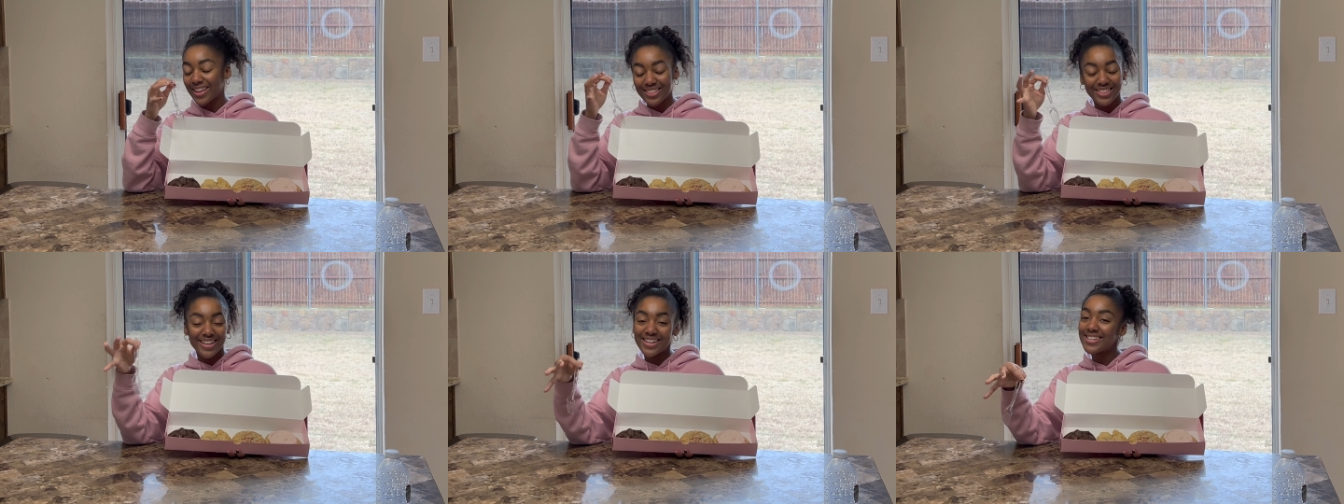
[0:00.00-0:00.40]

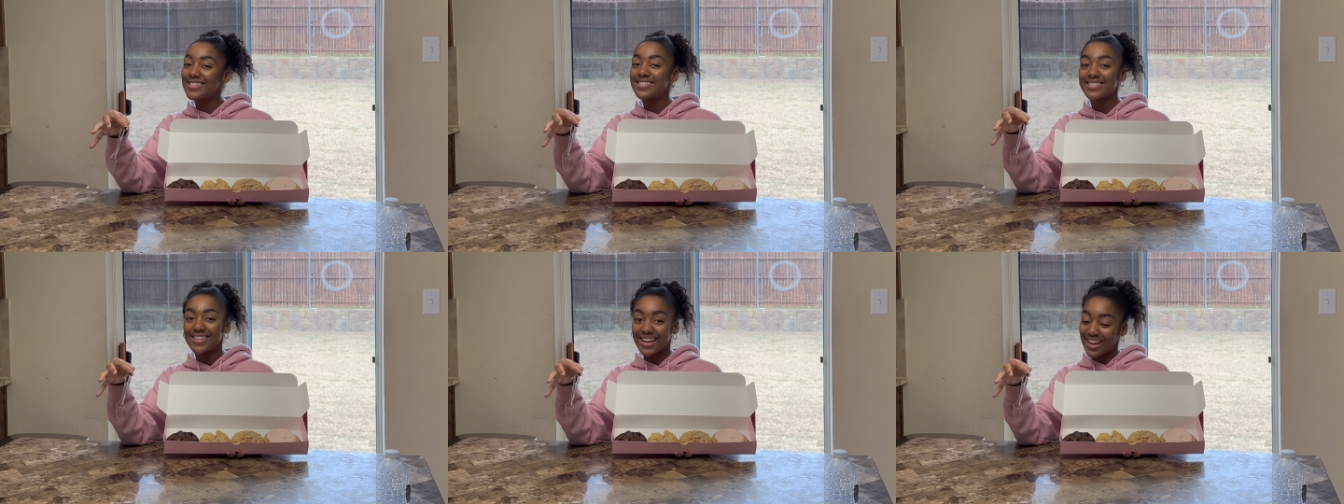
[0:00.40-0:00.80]
This
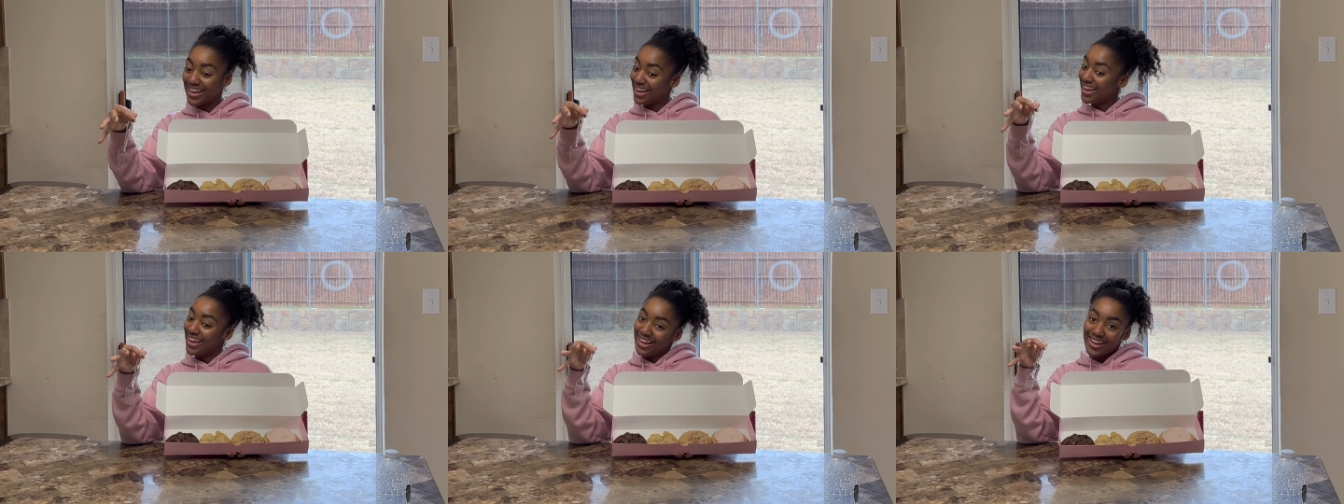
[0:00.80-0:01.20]

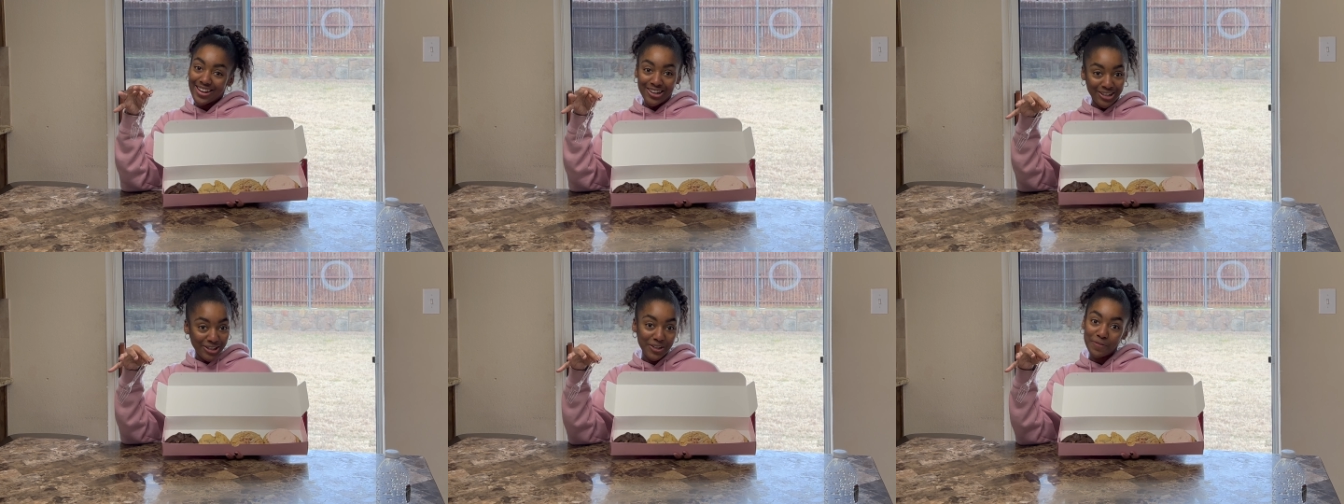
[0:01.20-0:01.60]

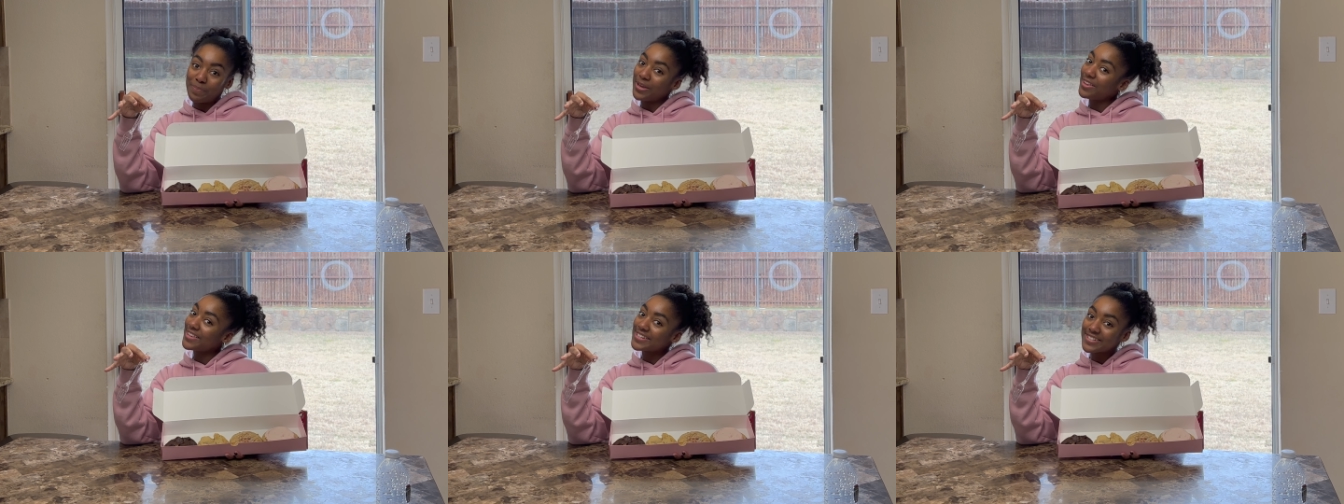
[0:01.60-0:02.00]
could
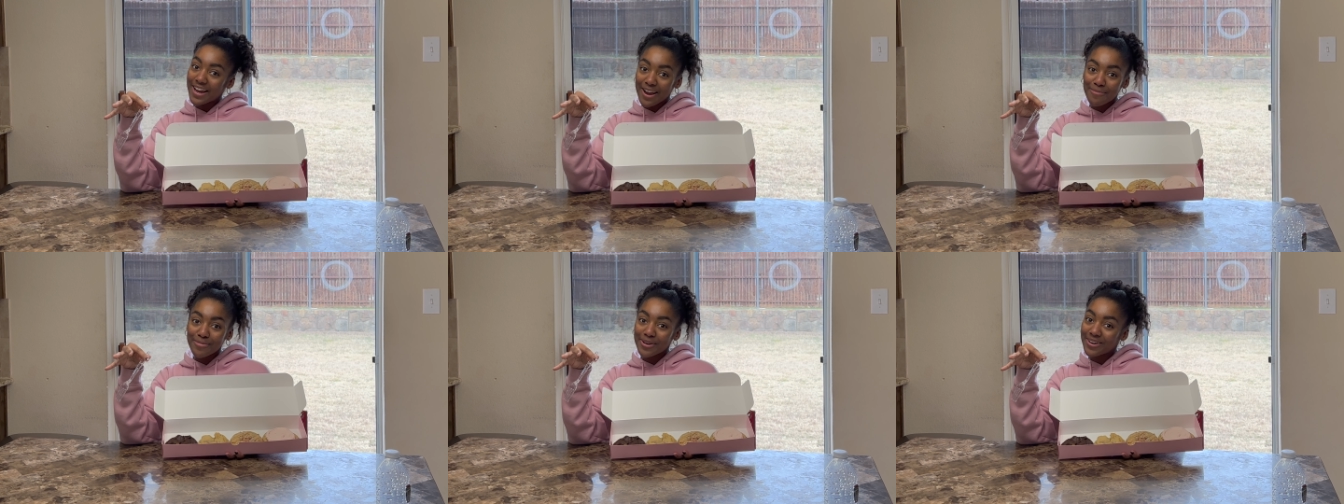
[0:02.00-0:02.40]
be the
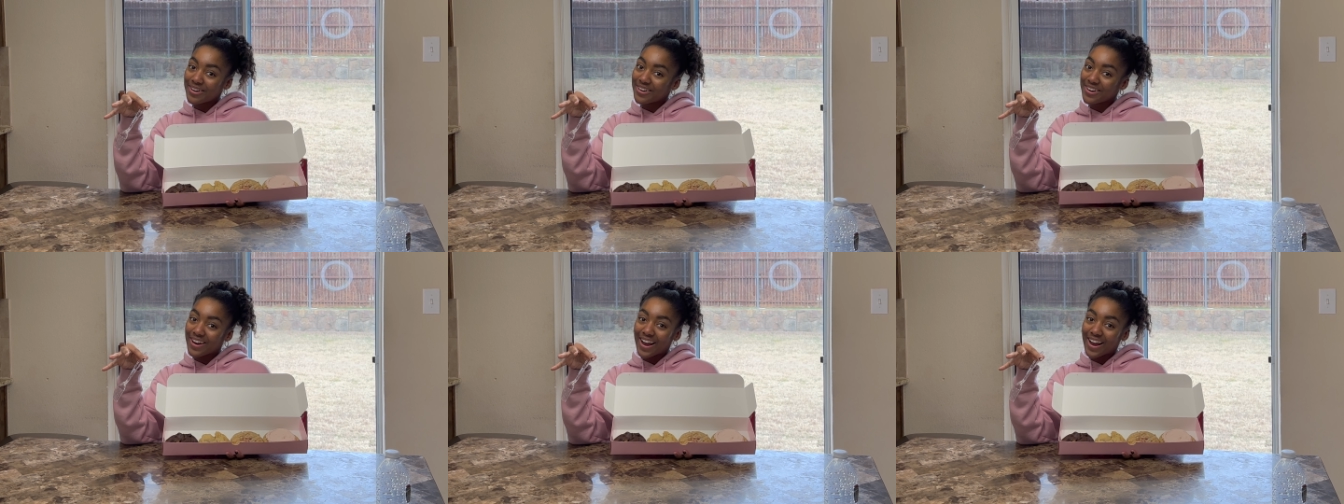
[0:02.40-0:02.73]
time burger, you